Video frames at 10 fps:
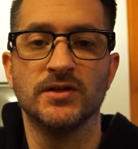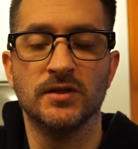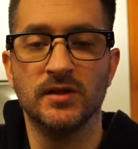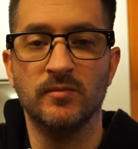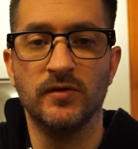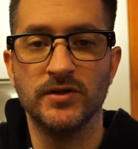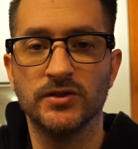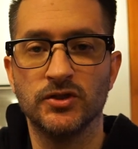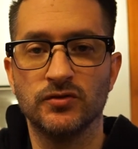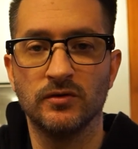as a
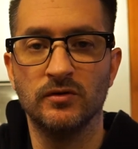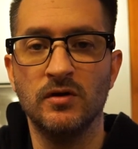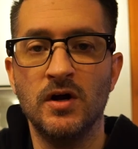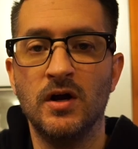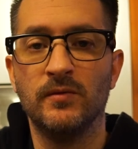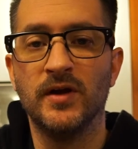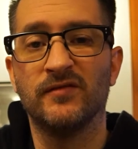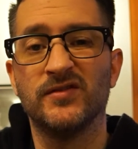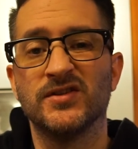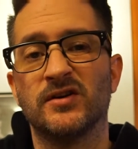liberation struggle, we
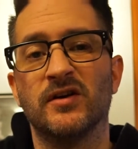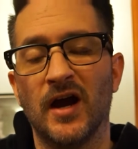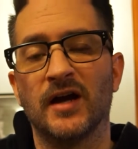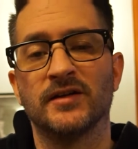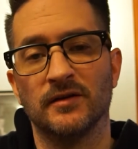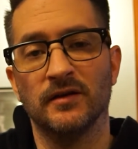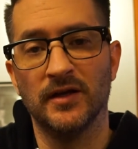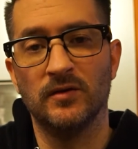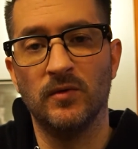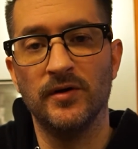have to start acting
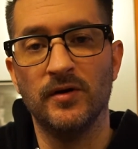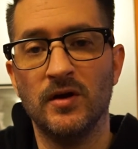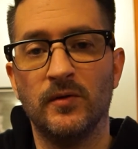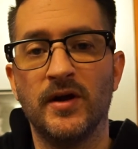like one.